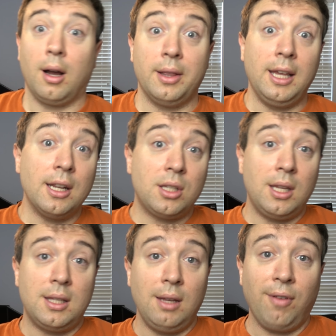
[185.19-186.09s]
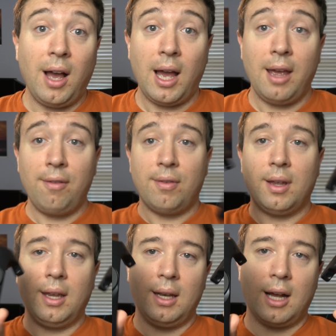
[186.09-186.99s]
On the HTC Vive,
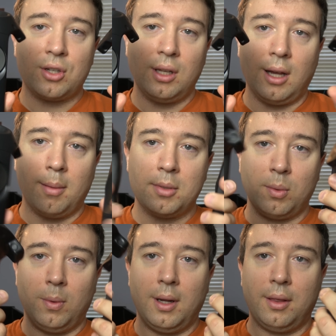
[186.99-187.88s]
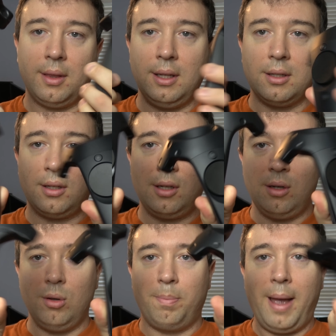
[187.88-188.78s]
it actually comes with these
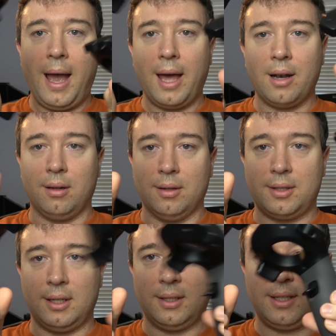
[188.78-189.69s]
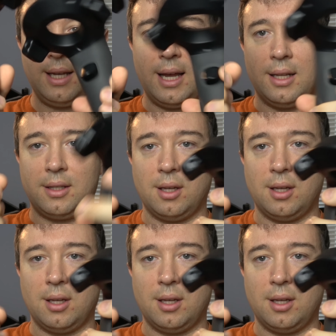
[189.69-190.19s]
2 paddles instead,